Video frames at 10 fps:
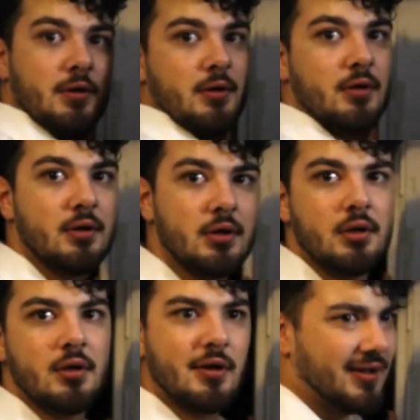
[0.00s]
you need a
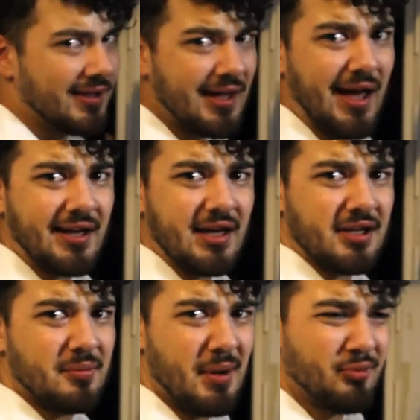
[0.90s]
suit, eh? Yeah, I got a
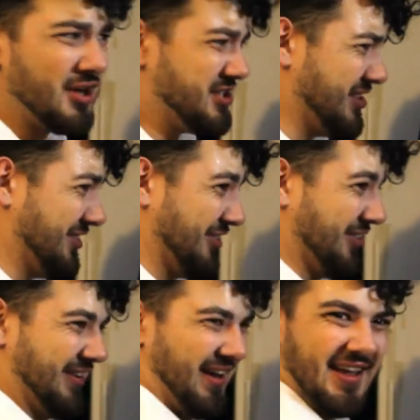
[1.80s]
commemoration dinner
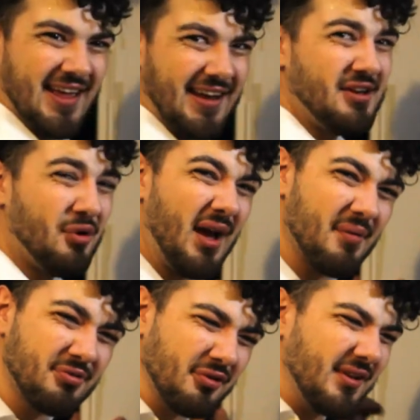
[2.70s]
tonight, and I know
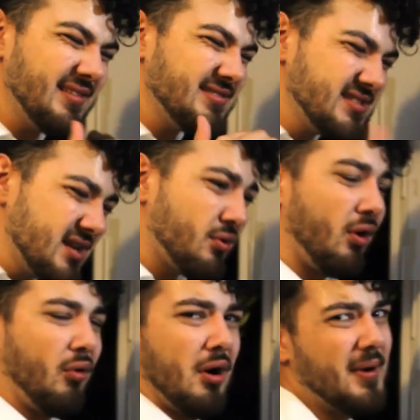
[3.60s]
absolutely
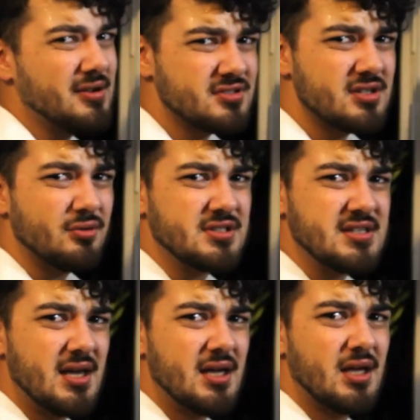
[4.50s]
zero about
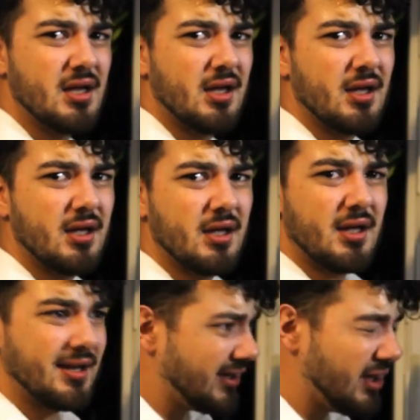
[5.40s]
suits.
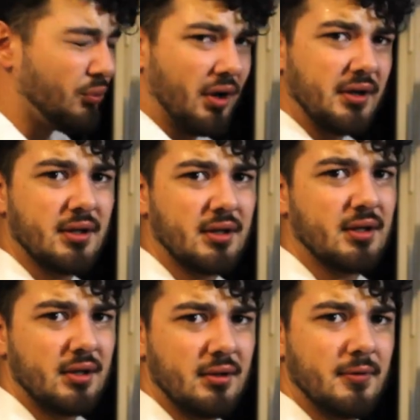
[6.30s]
And I need one.
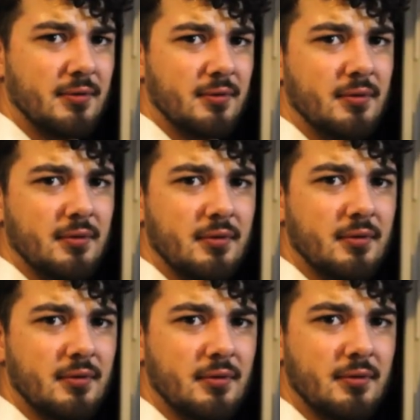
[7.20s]
Don't worry,
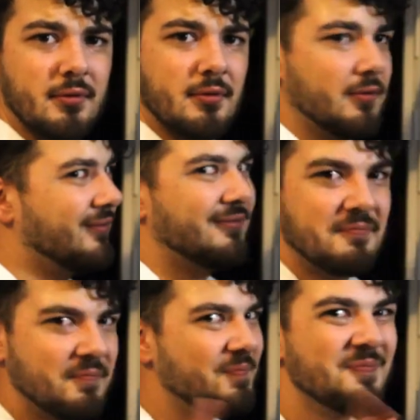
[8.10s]
I got you
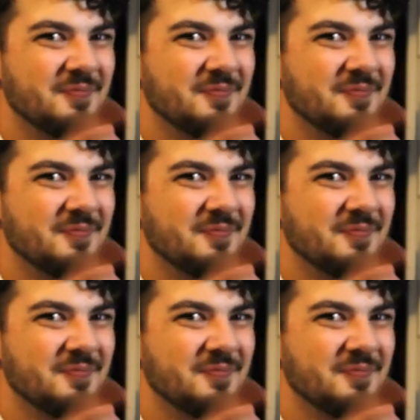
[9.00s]
covered.